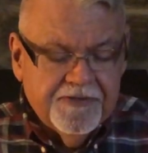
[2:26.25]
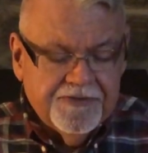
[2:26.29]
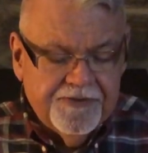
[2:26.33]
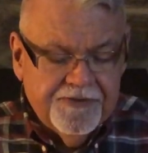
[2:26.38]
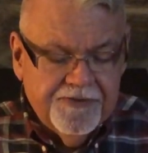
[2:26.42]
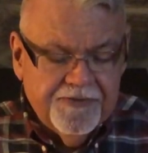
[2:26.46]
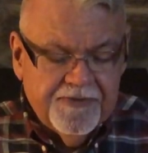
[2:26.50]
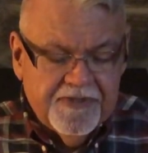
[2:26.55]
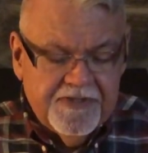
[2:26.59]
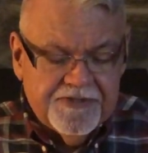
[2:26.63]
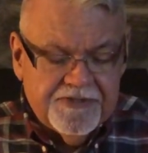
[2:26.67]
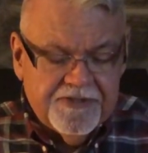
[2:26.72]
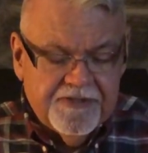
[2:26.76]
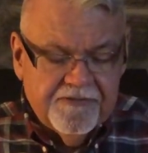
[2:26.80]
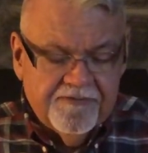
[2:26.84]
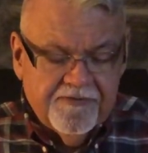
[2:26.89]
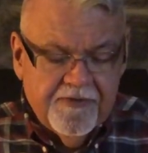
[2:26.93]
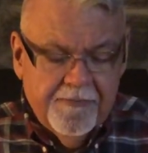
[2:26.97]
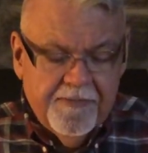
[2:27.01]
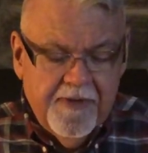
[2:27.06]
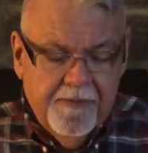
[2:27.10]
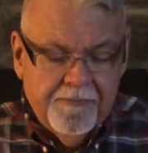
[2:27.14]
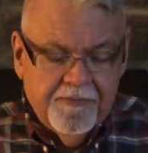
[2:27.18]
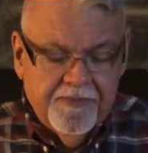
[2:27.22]
Do this in
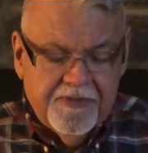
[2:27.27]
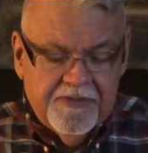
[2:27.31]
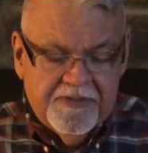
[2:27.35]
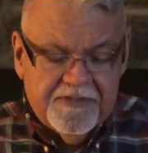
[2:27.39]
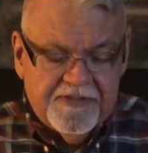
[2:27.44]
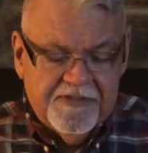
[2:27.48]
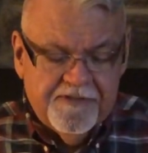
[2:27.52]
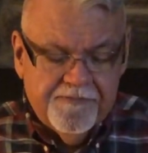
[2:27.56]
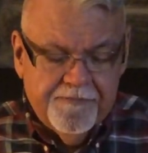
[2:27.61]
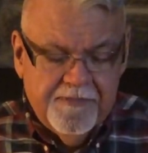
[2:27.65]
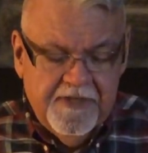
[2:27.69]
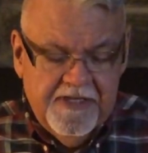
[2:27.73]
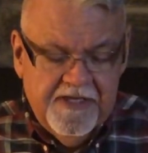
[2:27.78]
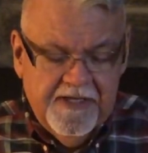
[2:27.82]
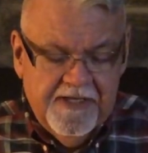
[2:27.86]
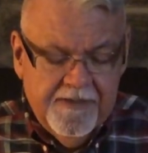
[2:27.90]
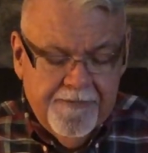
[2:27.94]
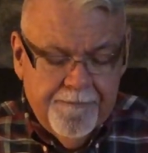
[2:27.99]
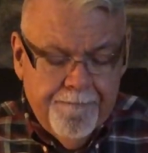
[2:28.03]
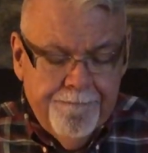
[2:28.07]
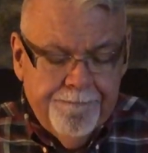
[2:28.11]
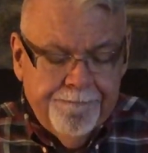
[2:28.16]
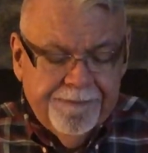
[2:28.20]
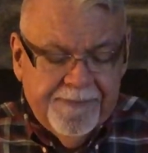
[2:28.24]
remembrance of me.'
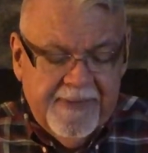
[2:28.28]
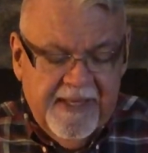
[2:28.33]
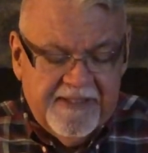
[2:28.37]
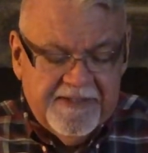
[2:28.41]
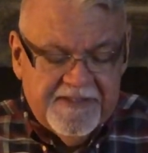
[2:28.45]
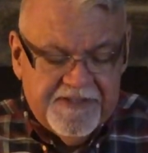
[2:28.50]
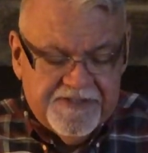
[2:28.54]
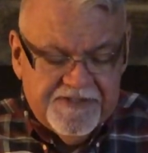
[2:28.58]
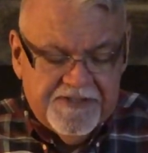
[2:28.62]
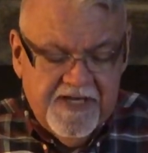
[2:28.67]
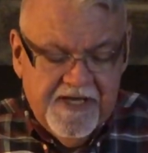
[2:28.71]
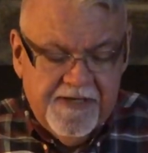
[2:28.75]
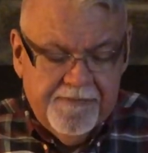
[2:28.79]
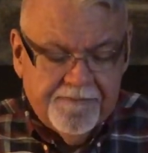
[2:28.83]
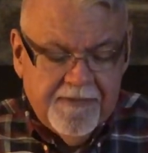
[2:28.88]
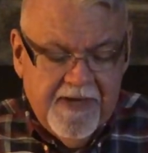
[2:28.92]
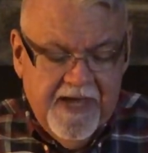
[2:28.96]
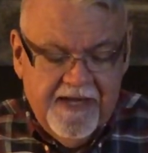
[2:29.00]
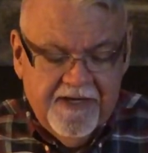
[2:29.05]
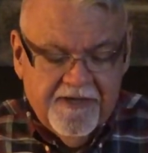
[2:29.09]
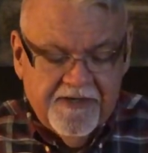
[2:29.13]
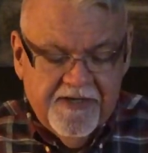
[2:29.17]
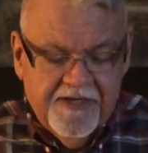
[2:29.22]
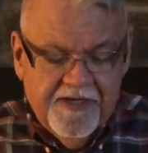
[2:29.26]
In the same
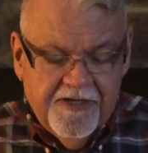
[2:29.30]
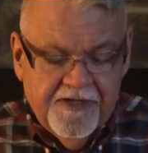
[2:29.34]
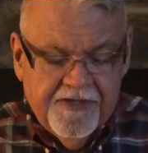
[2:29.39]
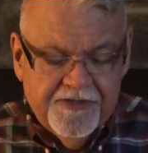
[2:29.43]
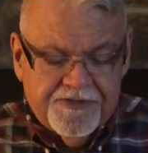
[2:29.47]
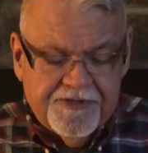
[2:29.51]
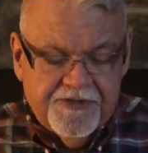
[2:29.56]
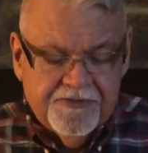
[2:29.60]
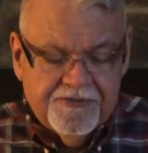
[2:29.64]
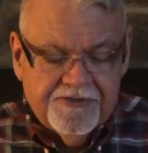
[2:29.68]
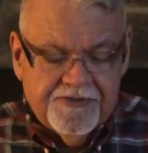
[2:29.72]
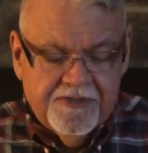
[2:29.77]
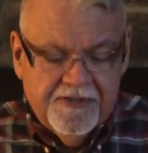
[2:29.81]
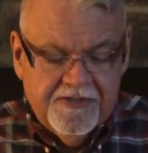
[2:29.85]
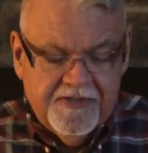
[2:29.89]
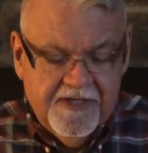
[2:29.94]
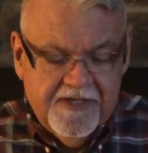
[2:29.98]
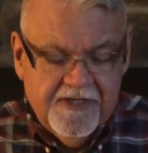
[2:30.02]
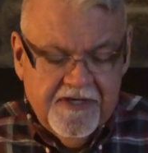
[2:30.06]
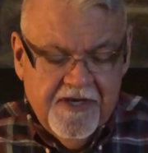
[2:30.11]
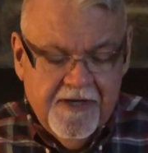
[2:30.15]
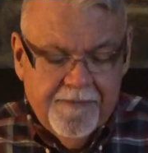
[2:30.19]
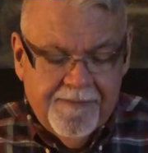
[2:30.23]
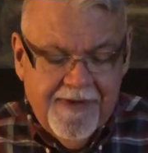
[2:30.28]
manner, he also took the
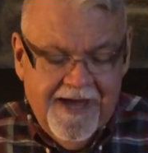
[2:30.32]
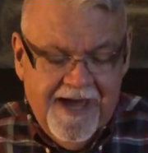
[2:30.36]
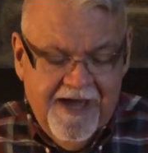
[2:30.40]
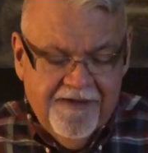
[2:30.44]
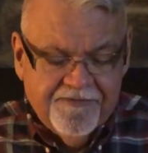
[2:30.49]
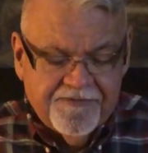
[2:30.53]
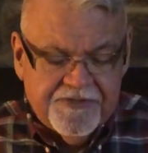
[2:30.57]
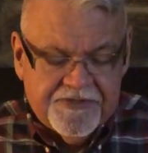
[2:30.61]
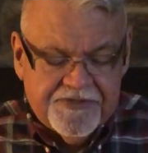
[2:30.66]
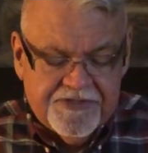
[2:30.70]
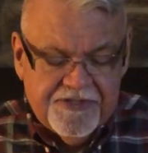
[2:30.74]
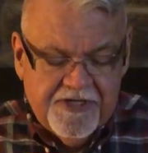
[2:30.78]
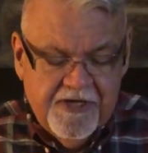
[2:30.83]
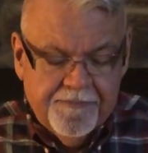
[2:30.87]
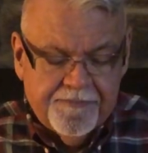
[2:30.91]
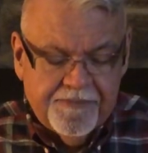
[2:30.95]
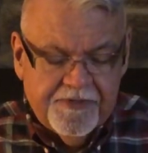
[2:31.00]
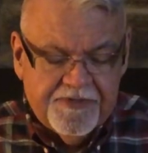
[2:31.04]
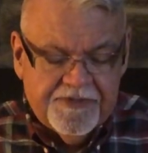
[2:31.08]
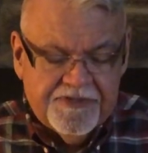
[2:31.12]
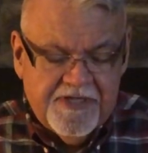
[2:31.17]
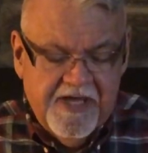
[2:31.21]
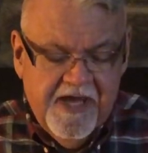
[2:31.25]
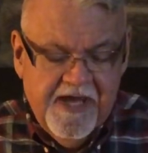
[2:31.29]
cup after
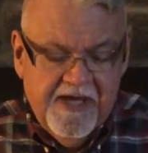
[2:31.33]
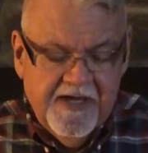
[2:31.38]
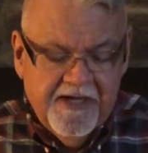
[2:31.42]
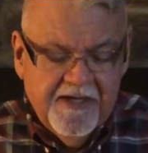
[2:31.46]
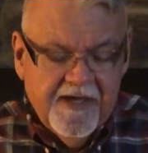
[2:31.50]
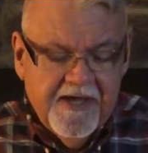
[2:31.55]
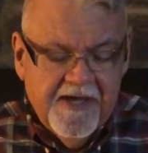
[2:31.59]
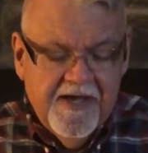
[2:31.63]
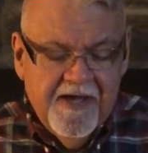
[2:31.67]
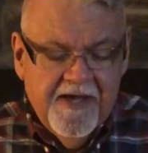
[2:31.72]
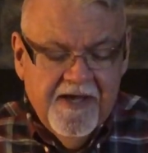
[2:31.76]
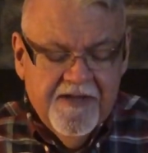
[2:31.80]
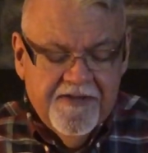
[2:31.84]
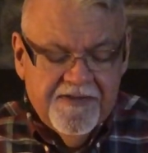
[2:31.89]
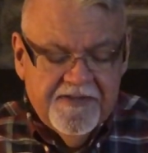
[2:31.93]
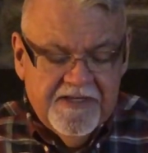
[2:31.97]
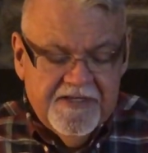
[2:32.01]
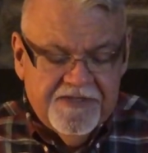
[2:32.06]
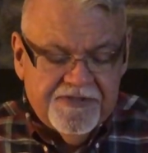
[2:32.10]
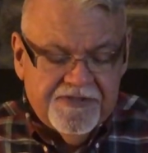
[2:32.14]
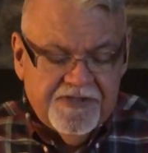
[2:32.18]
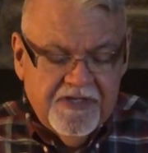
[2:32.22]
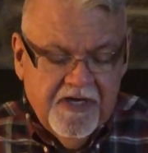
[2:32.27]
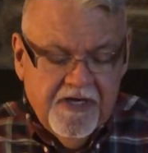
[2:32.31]
supper, saying,
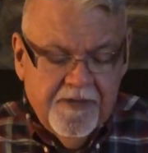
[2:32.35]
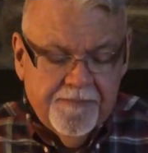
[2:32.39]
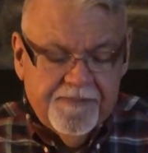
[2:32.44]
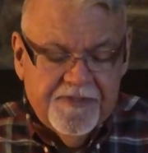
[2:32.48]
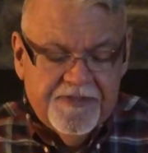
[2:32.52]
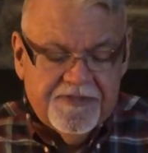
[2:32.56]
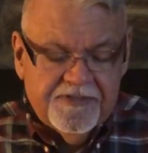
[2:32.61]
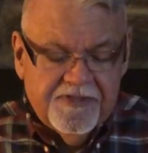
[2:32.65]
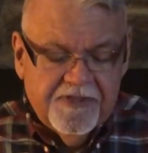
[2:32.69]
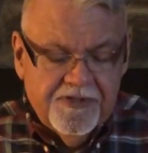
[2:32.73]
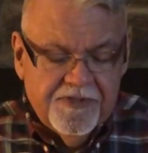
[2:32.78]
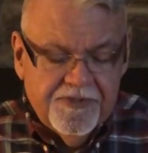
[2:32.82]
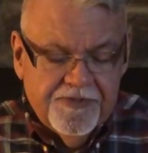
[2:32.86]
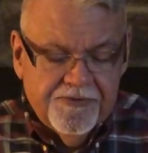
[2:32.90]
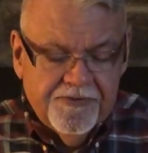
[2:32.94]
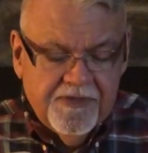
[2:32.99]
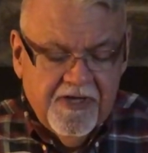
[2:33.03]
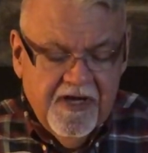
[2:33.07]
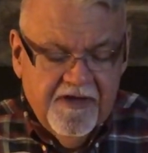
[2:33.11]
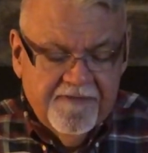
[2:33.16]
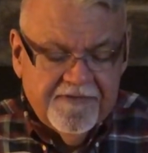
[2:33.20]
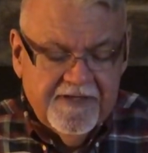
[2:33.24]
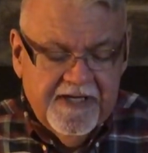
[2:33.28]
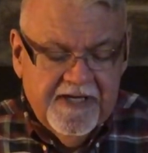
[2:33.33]
'This cup is the new
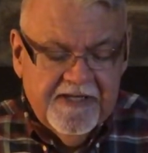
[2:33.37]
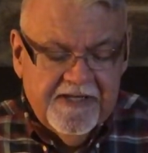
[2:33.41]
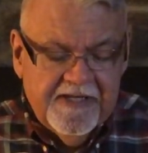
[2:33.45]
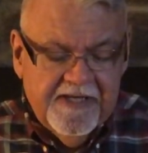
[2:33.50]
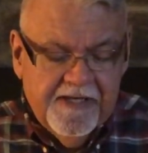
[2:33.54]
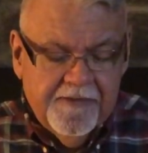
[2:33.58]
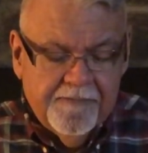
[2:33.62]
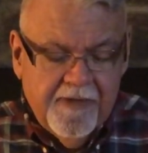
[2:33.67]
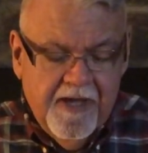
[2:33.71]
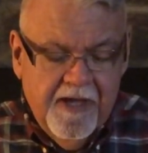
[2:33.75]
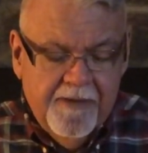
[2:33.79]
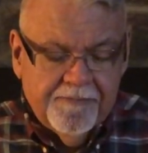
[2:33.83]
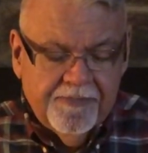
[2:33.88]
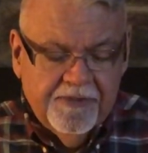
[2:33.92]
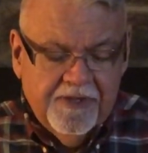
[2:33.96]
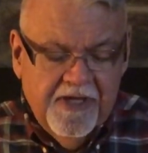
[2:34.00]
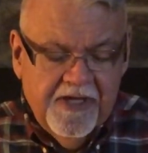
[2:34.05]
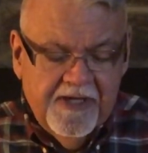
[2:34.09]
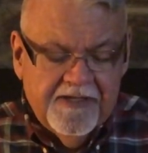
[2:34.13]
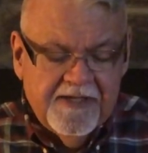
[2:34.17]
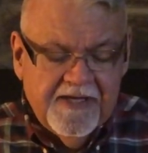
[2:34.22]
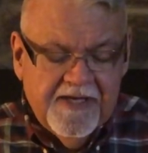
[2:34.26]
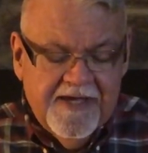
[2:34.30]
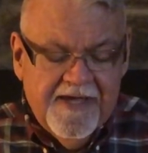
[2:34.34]
covenant in my
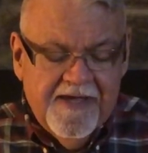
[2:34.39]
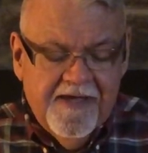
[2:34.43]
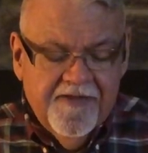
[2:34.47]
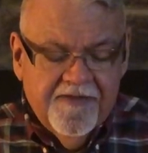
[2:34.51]
blood.